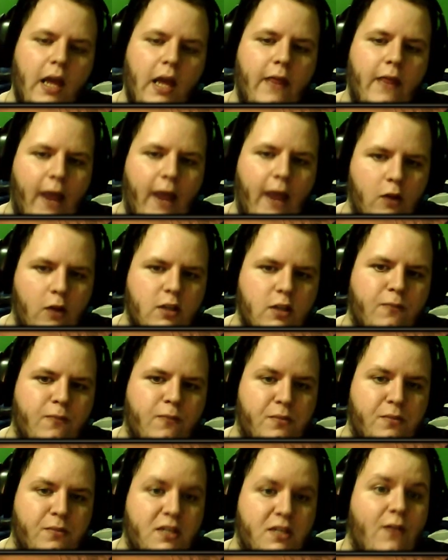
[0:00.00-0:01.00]
That goes up
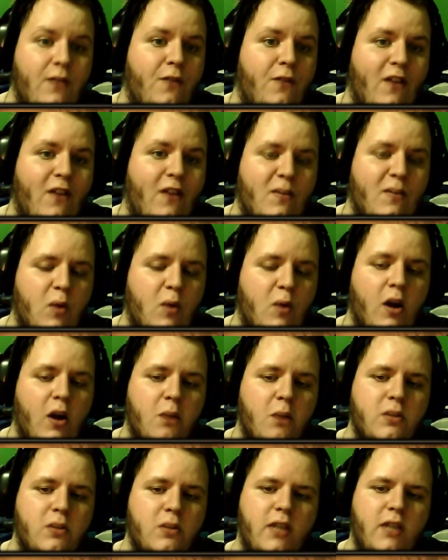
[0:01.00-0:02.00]
from 75 up to
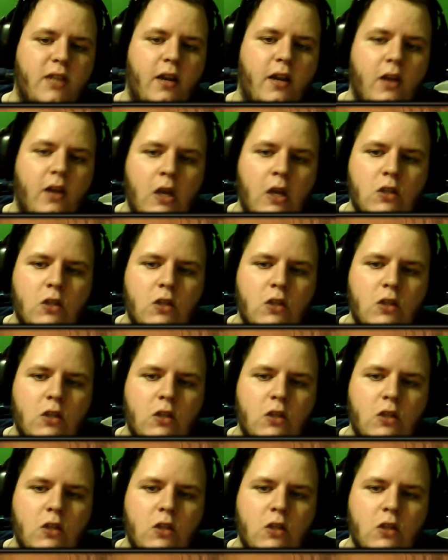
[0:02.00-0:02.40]
100%.